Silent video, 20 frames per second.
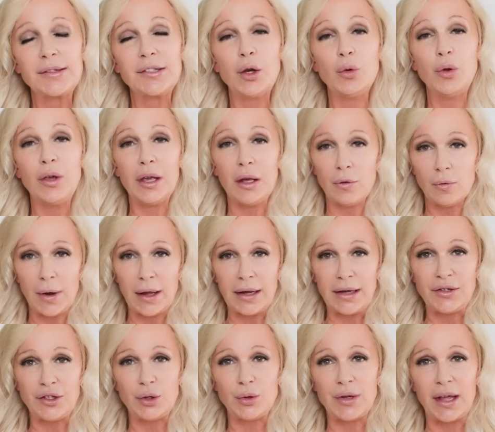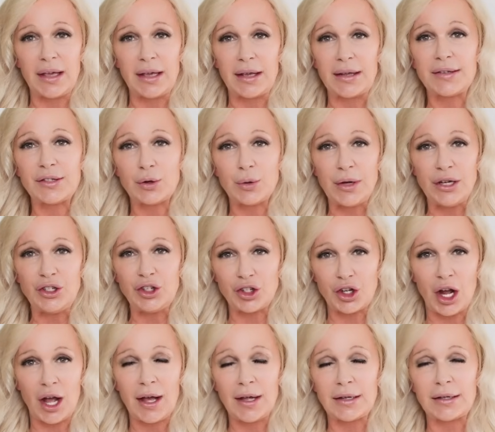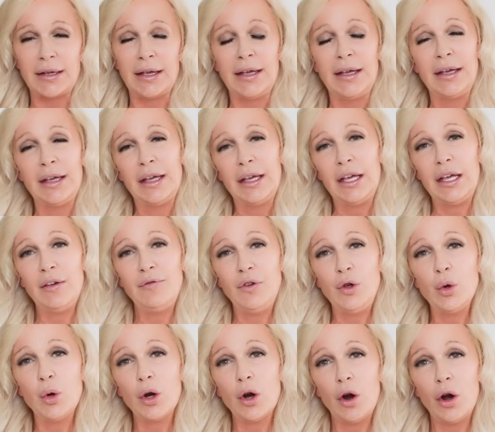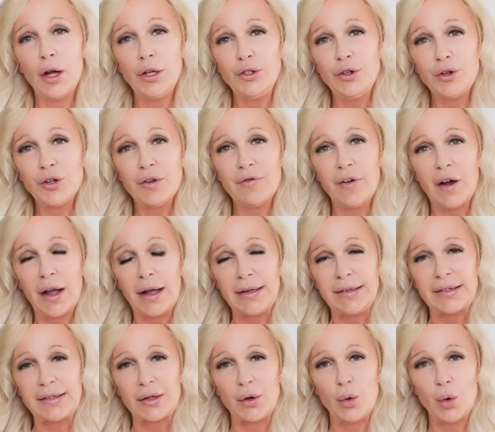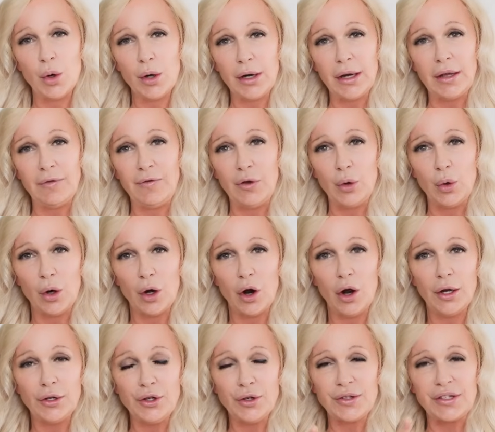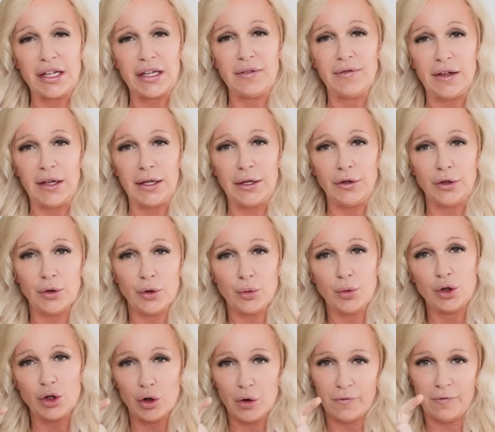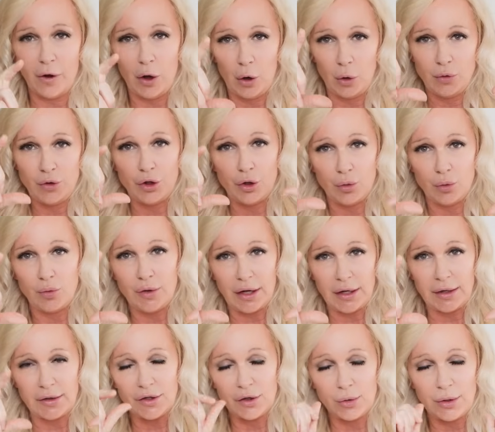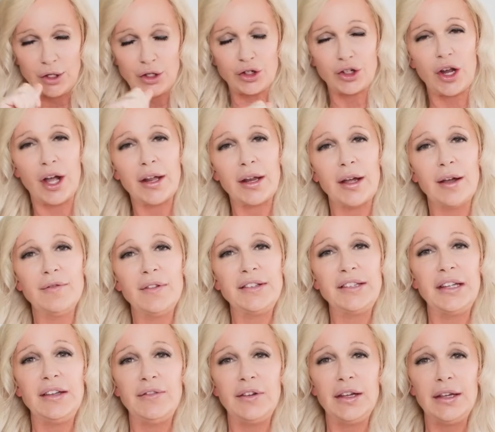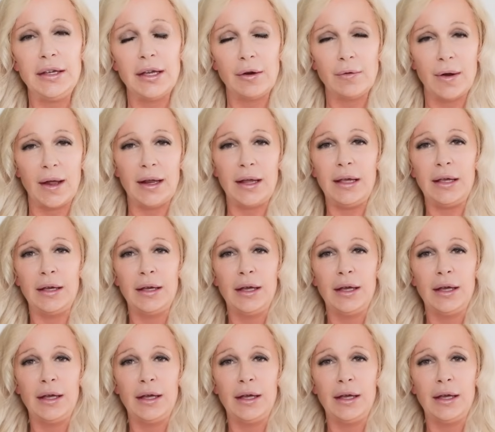So get ready to take a screenshot if you are on your device, or if you are on your TV, use your phone to take a screenshot of the TV. Get ready.